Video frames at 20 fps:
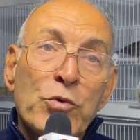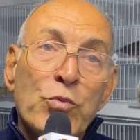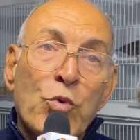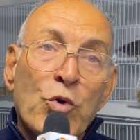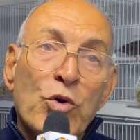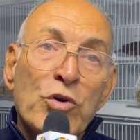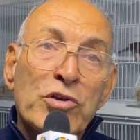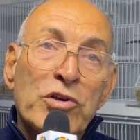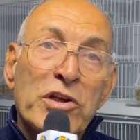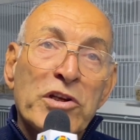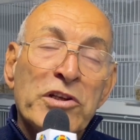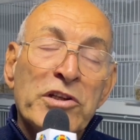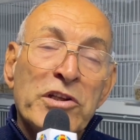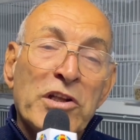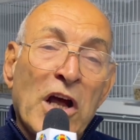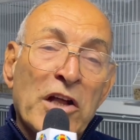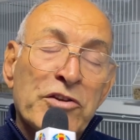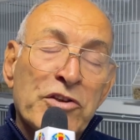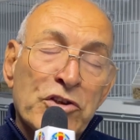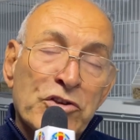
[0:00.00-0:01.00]
when in,
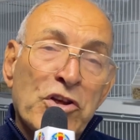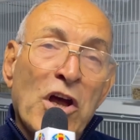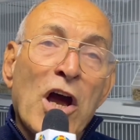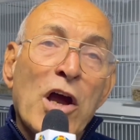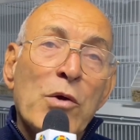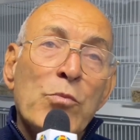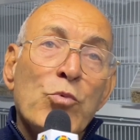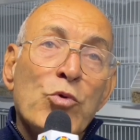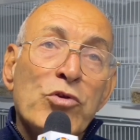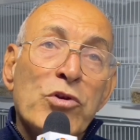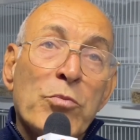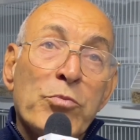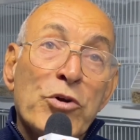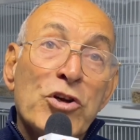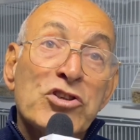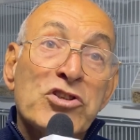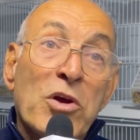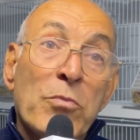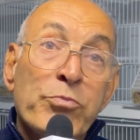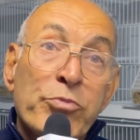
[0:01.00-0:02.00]
at the time when the
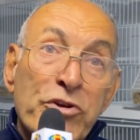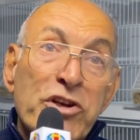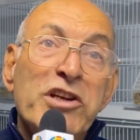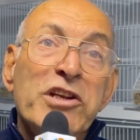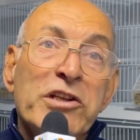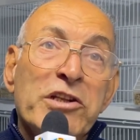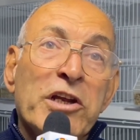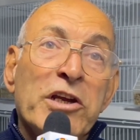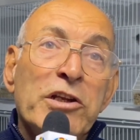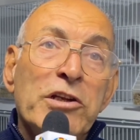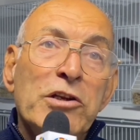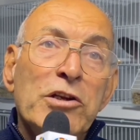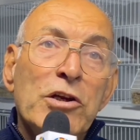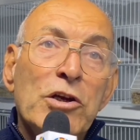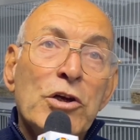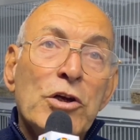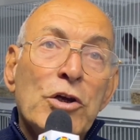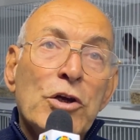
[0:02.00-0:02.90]
birds are breeding